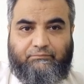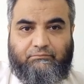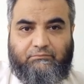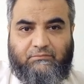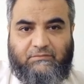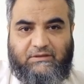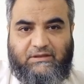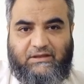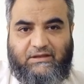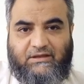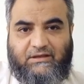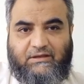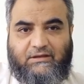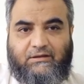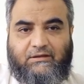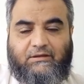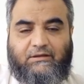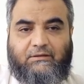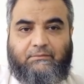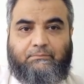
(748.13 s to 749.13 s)

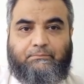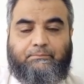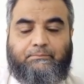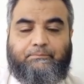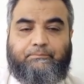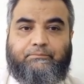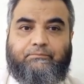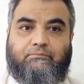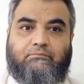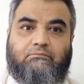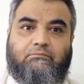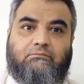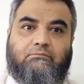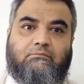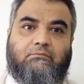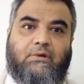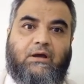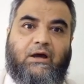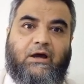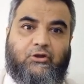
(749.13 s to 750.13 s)
the
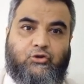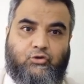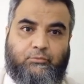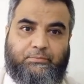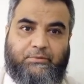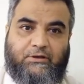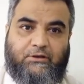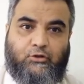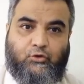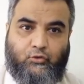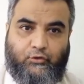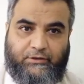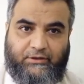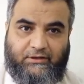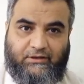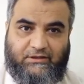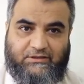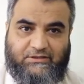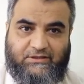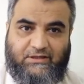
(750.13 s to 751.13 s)
IOP
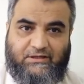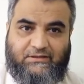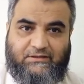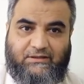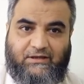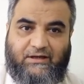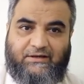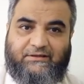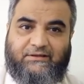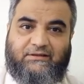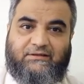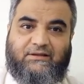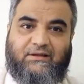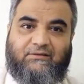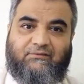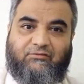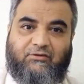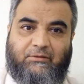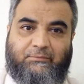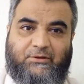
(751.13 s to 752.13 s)
lowering agent until the
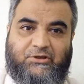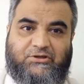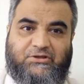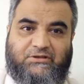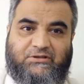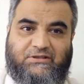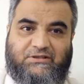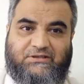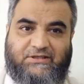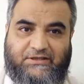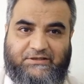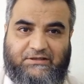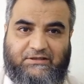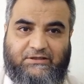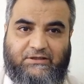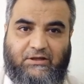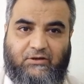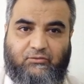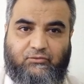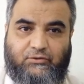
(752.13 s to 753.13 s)
inflammation is
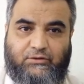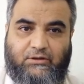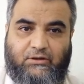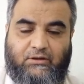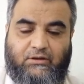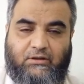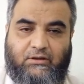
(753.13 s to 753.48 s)
settled down.